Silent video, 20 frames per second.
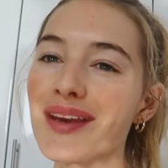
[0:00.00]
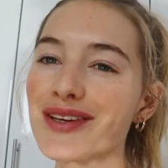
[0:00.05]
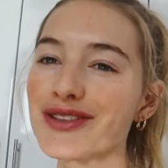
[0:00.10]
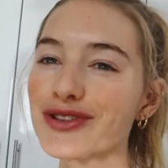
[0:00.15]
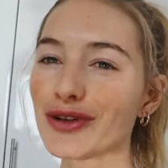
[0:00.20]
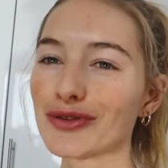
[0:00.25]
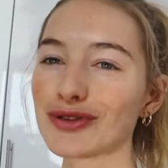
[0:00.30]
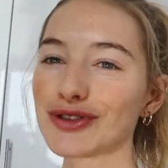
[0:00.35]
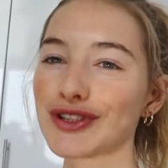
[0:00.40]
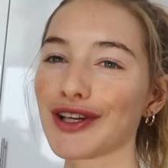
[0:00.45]

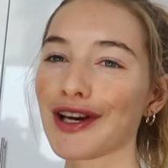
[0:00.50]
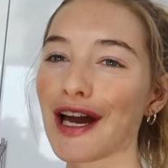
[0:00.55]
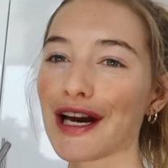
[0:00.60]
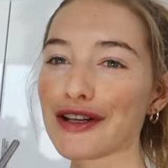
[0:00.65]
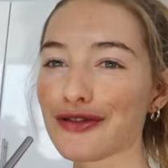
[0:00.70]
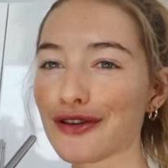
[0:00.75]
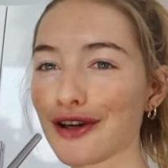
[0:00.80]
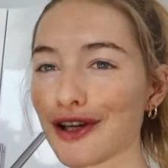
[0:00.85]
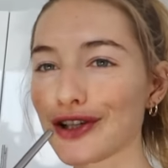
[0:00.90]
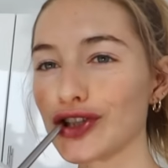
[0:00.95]
So we'll see you
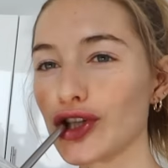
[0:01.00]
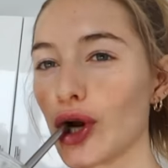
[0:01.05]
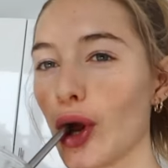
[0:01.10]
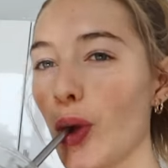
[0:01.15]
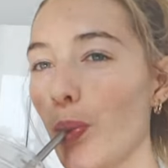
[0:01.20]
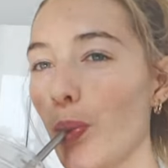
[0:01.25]
guys for lunch.